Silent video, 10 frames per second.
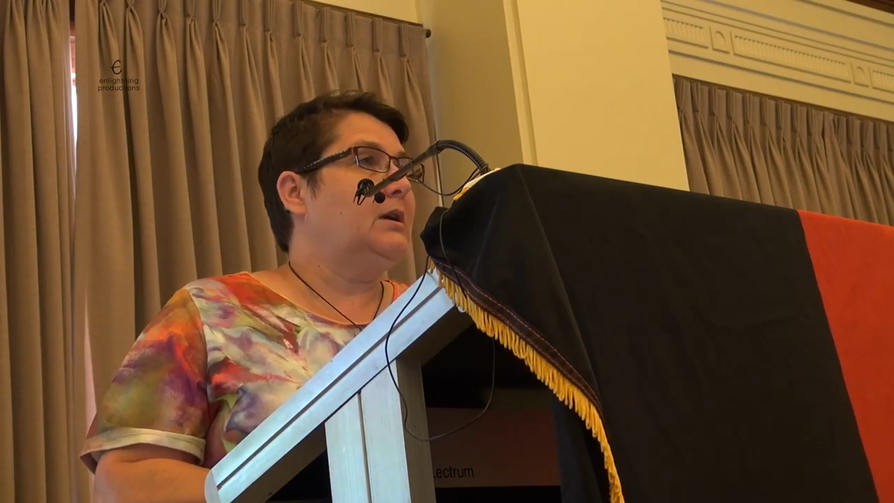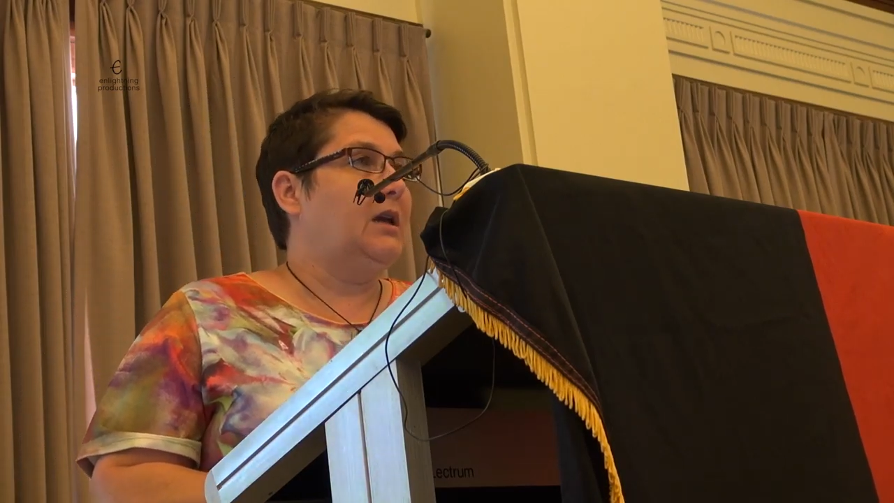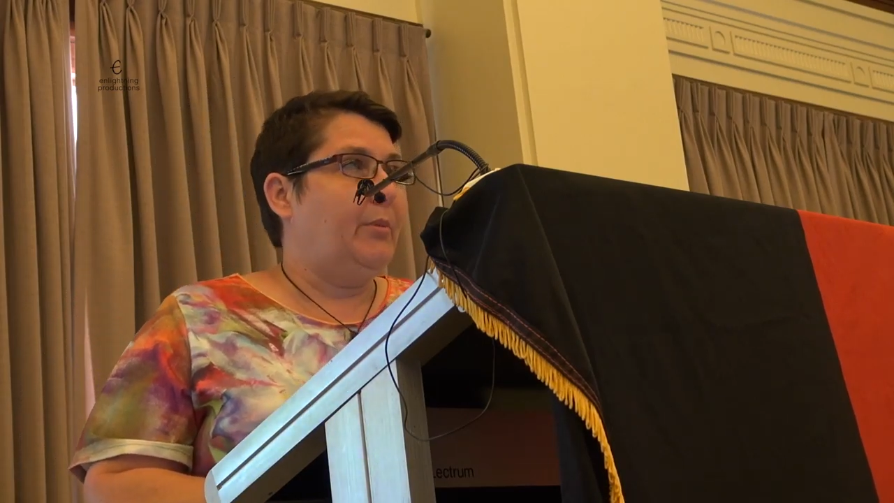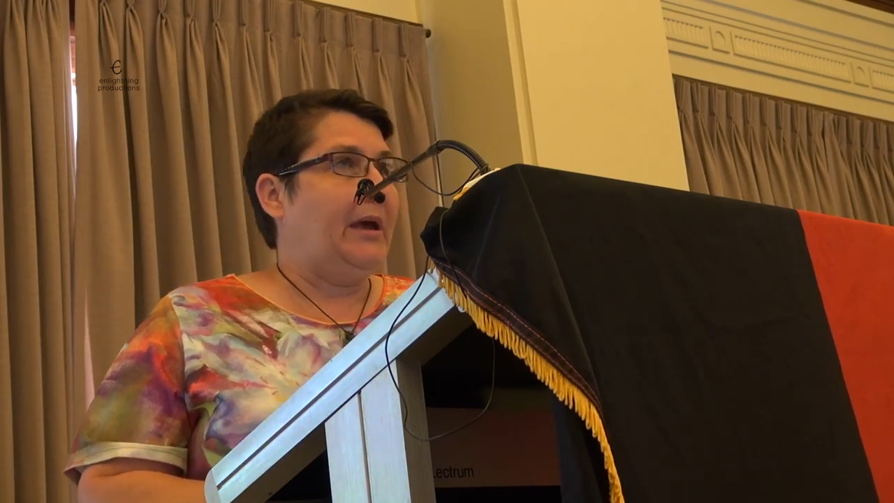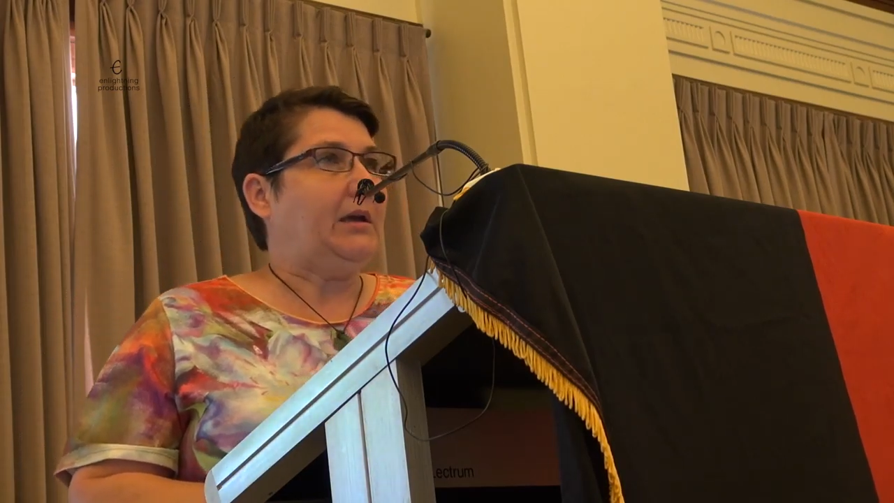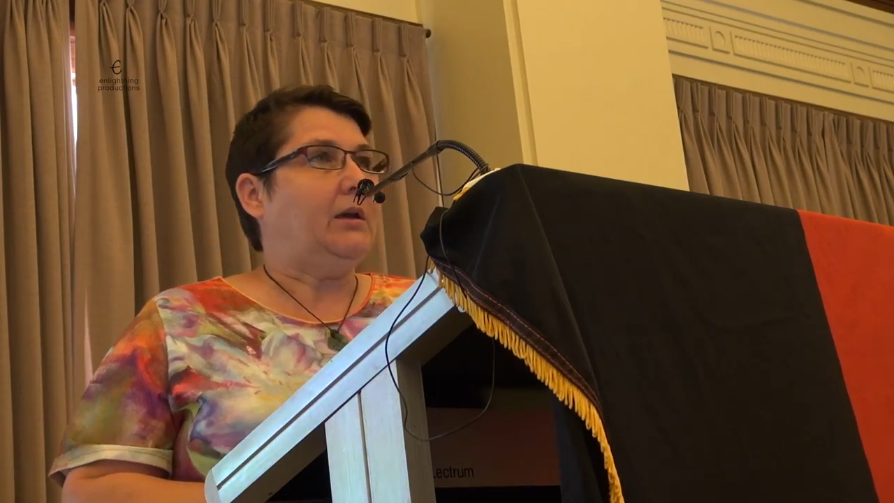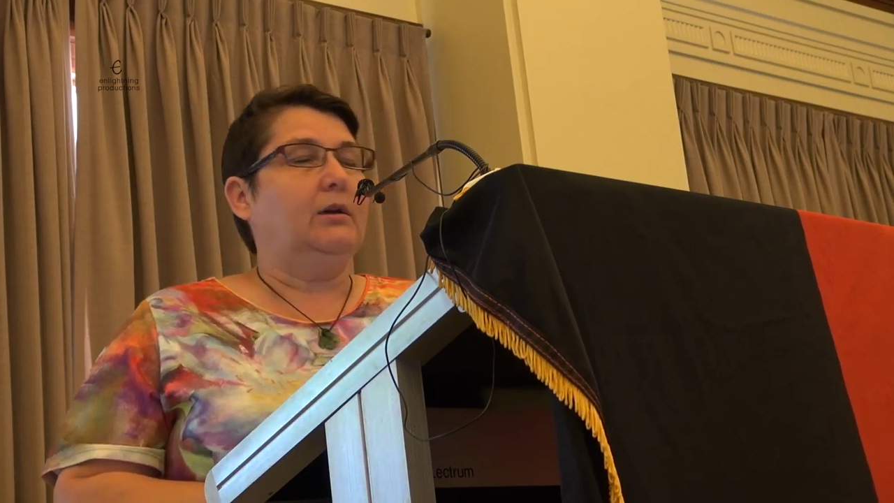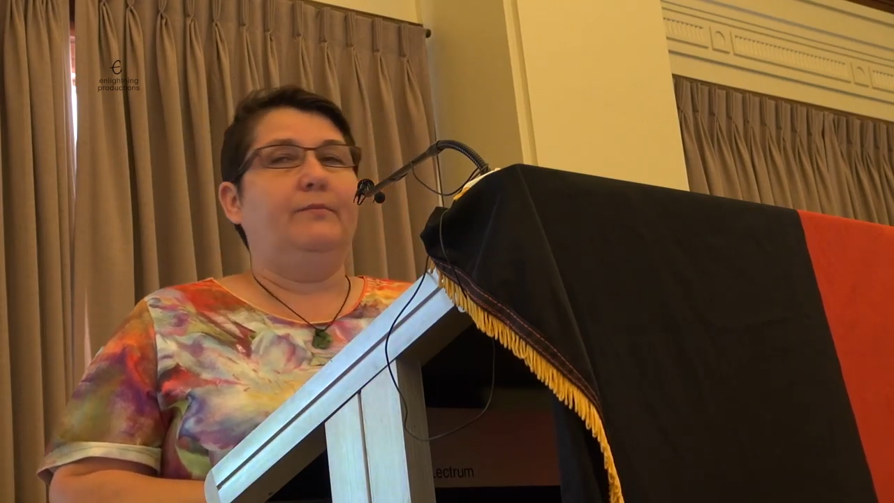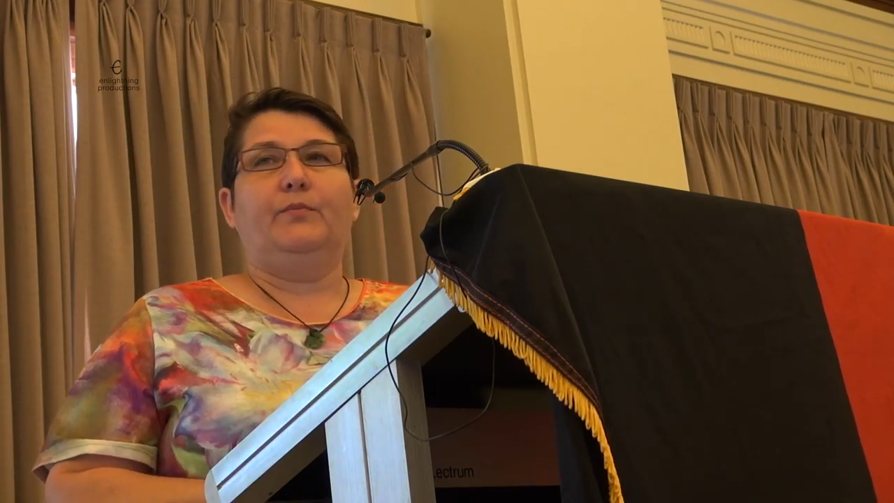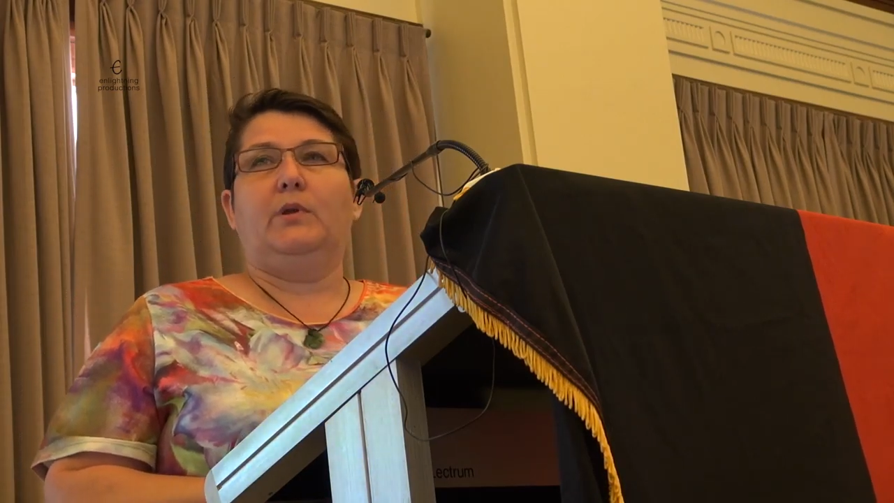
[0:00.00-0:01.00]
Quebec
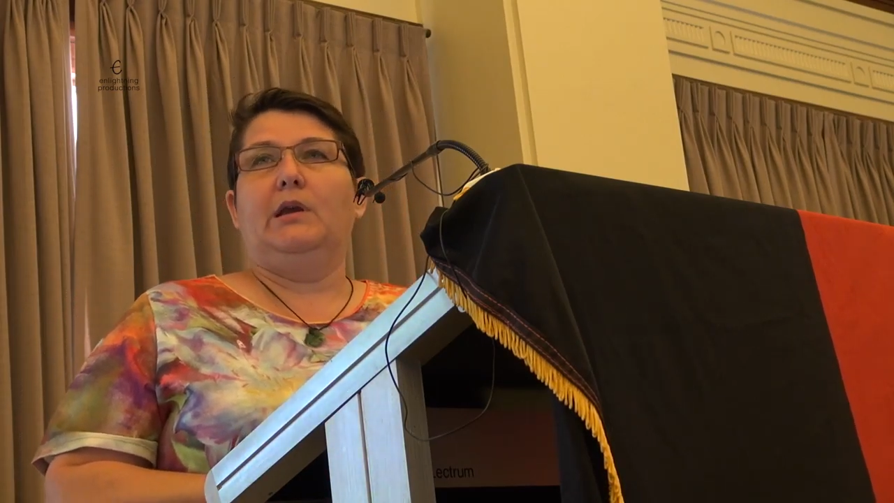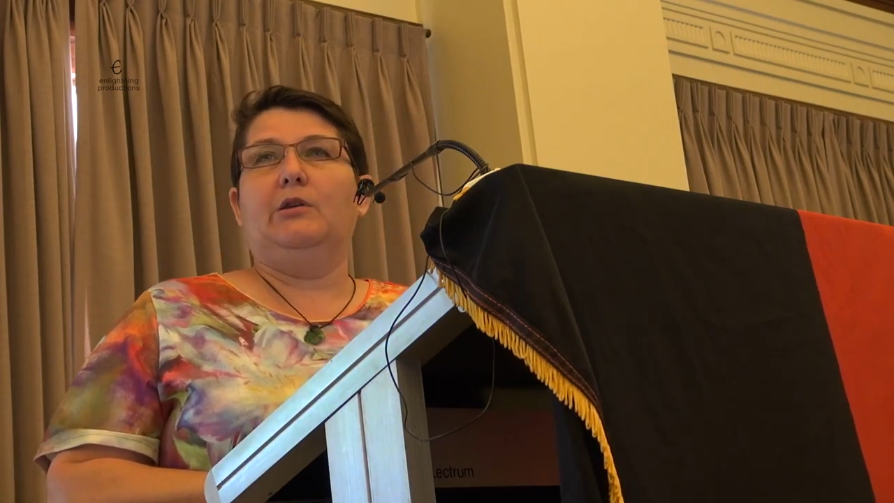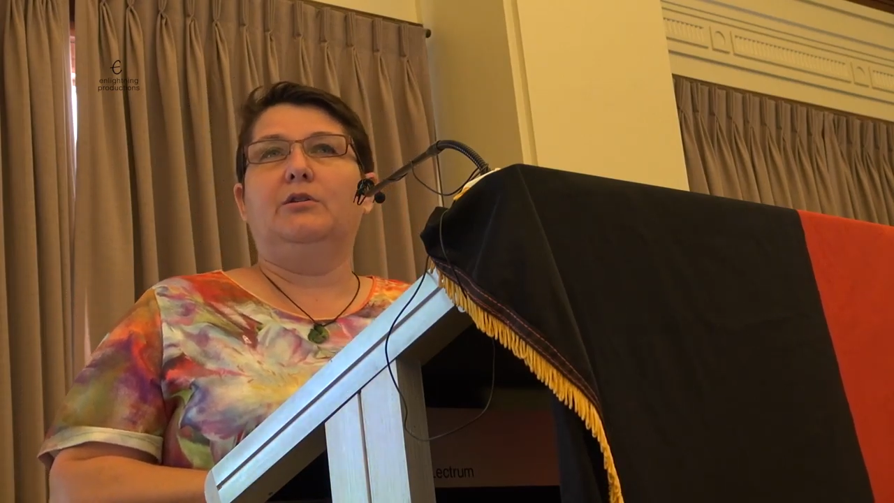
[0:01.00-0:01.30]
and